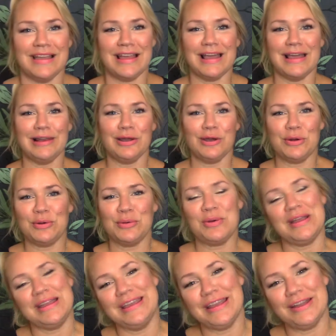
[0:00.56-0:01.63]

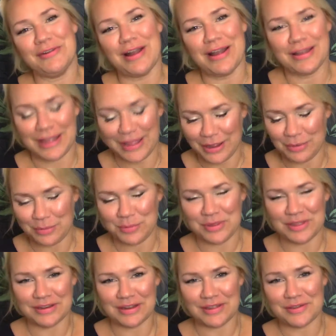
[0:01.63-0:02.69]
Hello, here I am
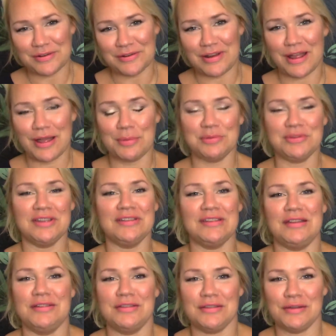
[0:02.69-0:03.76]
with another update
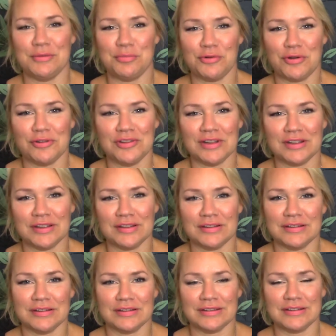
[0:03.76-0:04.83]
in the project
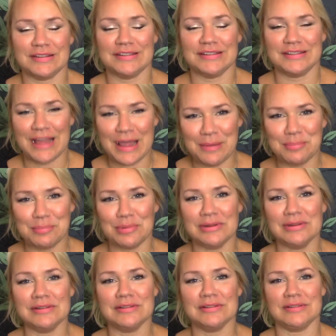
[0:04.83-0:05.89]

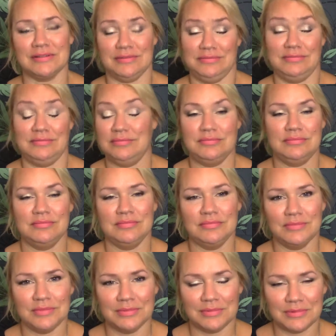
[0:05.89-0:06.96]
samples.
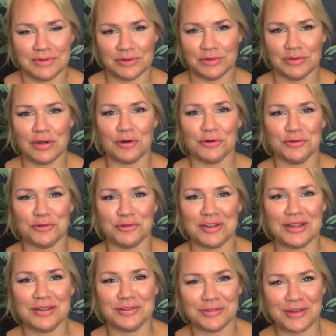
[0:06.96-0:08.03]
It's hard to
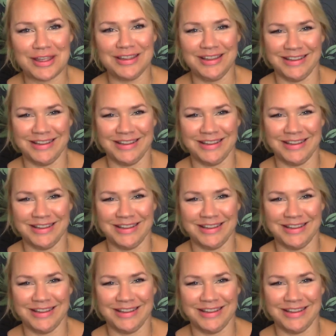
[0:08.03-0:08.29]
say today.